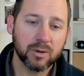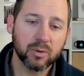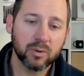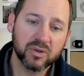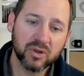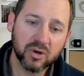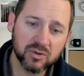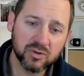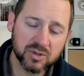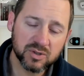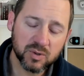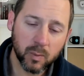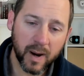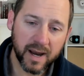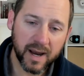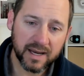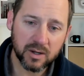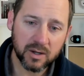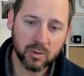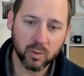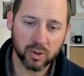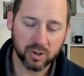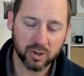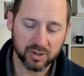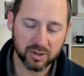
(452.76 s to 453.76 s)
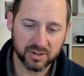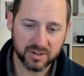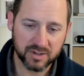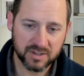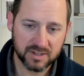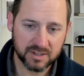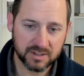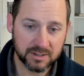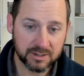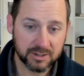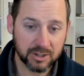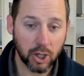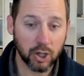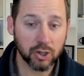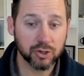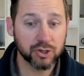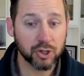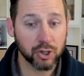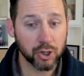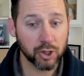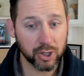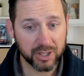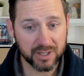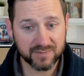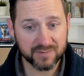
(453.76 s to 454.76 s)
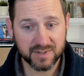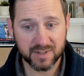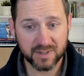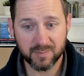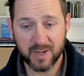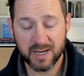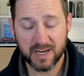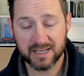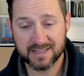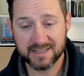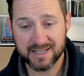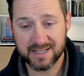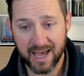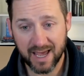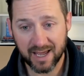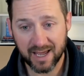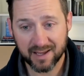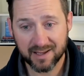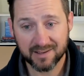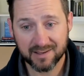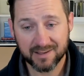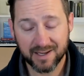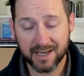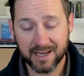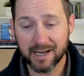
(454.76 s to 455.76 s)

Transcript: Now, with those weighty words, alternatives to big tech